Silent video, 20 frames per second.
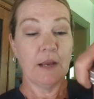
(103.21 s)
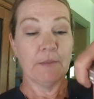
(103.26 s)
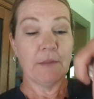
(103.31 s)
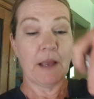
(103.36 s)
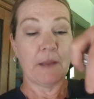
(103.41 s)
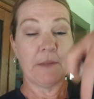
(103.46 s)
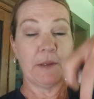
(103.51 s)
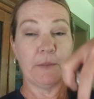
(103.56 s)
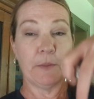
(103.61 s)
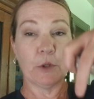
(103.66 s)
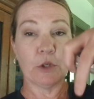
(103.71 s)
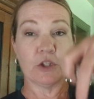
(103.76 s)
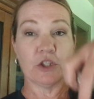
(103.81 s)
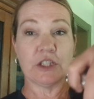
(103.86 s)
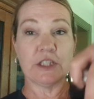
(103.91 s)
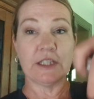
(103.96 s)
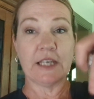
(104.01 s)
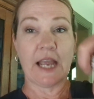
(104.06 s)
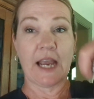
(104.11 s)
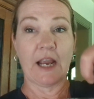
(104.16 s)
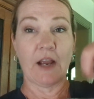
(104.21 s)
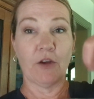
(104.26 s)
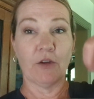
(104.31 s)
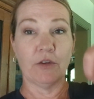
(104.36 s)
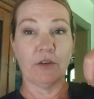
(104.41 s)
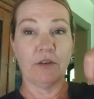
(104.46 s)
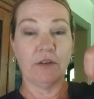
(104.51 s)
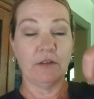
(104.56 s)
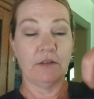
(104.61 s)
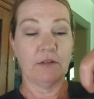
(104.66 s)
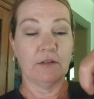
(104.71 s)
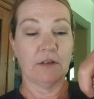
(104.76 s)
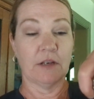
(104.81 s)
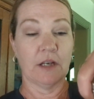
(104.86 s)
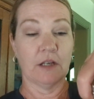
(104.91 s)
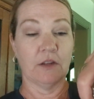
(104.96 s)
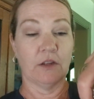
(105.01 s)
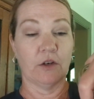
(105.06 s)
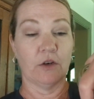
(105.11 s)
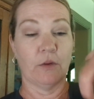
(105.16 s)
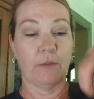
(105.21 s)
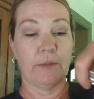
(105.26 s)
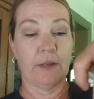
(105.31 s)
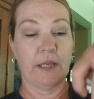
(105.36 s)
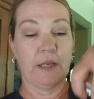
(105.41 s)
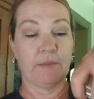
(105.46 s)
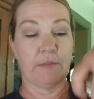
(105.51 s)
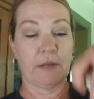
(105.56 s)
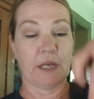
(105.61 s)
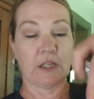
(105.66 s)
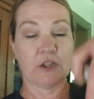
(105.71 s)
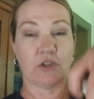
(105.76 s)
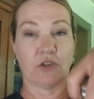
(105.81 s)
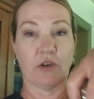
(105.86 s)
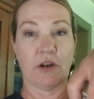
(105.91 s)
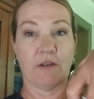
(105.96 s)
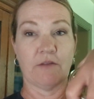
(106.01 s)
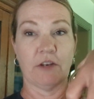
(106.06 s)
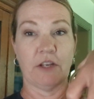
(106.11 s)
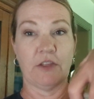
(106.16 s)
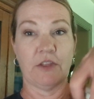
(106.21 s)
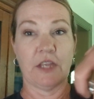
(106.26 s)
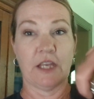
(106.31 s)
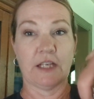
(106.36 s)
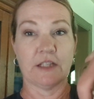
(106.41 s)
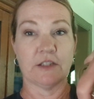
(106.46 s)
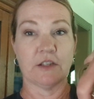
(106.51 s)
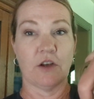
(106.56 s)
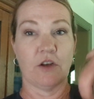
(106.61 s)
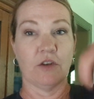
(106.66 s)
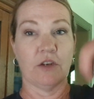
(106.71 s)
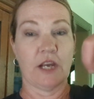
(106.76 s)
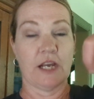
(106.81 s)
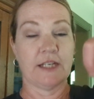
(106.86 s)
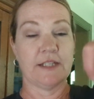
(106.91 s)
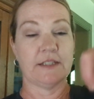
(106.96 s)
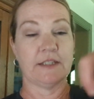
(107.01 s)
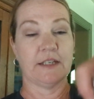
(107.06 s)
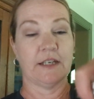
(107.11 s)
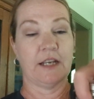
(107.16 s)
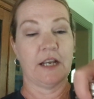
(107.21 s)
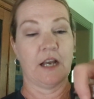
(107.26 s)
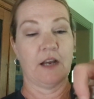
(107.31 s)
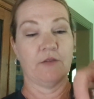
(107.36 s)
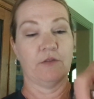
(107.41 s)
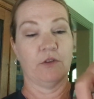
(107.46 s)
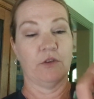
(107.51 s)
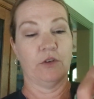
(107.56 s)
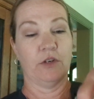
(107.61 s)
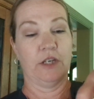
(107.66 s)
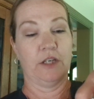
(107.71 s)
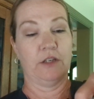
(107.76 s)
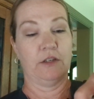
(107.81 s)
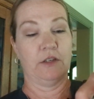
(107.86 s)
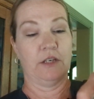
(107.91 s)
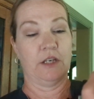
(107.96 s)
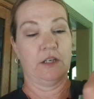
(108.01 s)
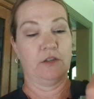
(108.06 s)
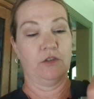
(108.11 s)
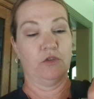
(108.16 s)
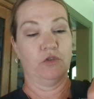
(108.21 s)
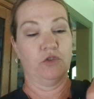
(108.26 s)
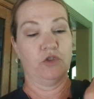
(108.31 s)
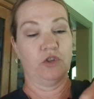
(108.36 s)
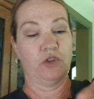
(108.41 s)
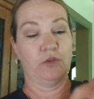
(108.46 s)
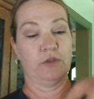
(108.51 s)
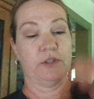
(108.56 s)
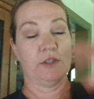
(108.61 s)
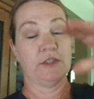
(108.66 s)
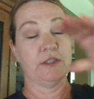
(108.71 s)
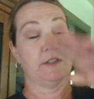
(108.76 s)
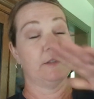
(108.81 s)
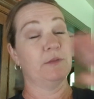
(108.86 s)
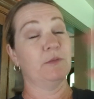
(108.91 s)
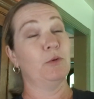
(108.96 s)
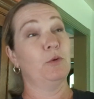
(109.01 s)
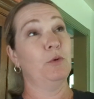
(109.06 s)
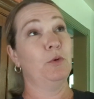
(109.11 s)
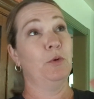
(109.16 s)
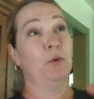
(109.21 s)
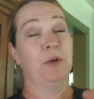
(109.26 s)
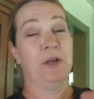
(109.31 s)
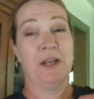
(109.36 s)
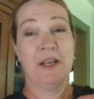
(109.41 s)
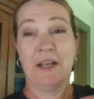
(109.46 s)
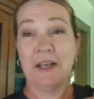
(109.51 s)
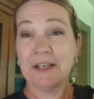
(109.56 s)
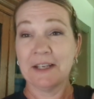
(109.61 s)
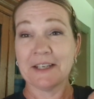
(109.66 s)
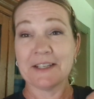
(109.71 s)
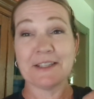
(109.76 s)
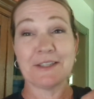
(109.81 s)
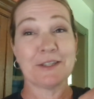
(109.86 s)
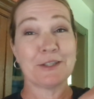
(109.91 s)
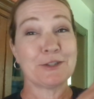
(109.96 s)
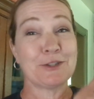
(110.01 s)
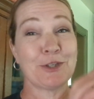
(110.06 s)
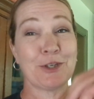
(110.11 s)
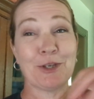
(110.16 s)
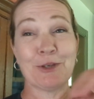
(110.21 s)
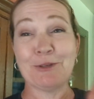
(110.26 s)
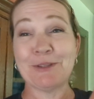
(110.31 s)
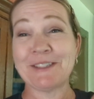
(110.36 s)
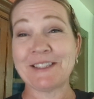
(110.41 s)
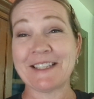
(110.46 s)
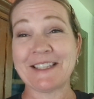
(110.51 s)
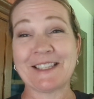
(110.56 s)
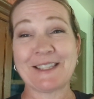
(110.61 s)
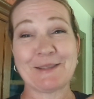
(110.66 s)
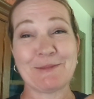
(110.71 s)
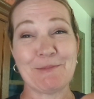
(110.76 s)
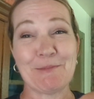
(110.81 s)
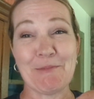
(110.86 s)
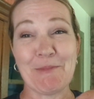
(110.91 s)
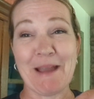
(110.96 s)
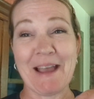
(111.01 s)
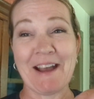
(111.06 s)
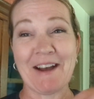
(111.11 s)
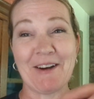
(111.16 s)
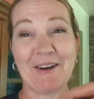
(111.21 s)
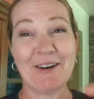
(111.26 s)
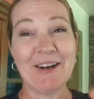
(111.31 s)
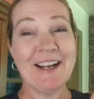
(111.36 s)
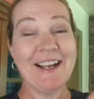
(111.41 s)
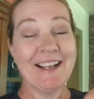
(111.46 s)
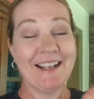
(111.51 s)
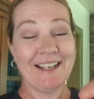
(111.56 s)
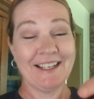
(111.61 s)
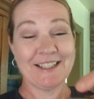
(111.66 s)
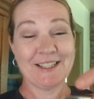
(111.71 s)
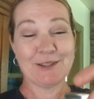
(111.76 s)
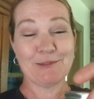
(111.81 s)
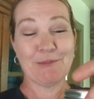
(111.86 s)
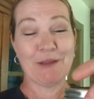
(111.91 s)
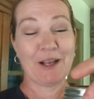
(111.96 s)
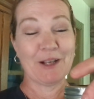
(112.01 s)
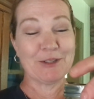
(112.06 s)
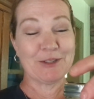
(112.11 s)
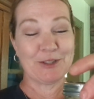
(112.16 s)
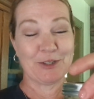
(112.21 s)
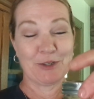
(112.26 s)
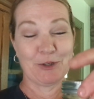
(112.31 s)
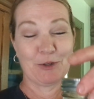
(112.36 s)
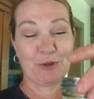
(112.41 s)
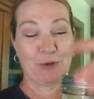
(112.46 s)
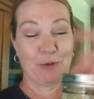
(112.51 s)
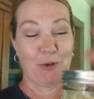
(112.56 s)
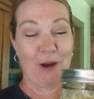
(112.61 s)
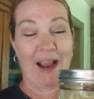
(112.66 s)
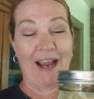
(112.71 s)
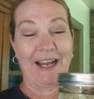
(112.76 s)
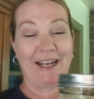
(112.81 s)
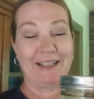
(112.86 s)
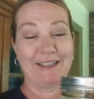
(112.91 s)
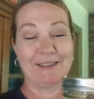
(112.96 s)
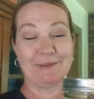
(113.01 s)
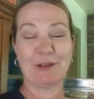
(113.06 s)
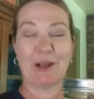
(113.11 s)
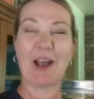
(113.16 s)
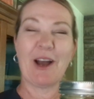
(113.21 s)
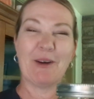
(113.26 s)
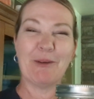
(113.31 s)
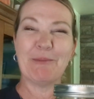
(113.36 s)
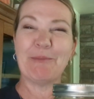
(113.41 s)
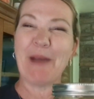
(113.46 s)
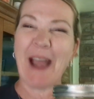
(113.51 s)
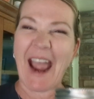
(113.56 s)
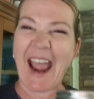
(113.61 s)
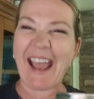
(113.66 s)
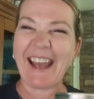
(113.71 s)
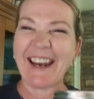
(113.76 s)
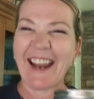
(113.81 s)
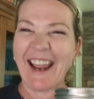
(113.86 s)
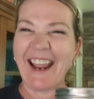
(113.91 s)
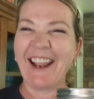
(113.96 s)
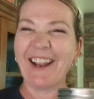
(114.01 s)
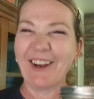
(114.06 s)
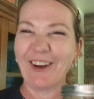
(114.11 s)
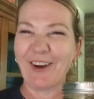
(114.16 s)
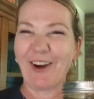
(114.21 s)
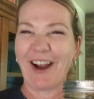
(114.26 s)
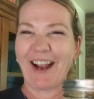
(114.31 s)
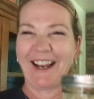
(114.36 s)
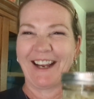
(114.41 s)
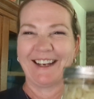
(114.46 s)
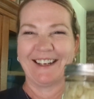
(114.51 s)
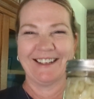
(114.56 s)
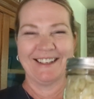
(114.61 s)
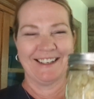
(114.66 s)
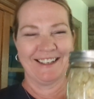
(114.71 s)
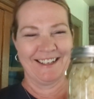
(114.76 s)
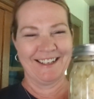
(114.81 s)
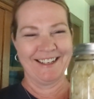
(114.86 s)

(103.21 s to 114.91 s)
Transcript: Maybe push it down a little bit, make sure everything's all nice and covered in your juices. Because the juices smell. It smells great. No, bad and great.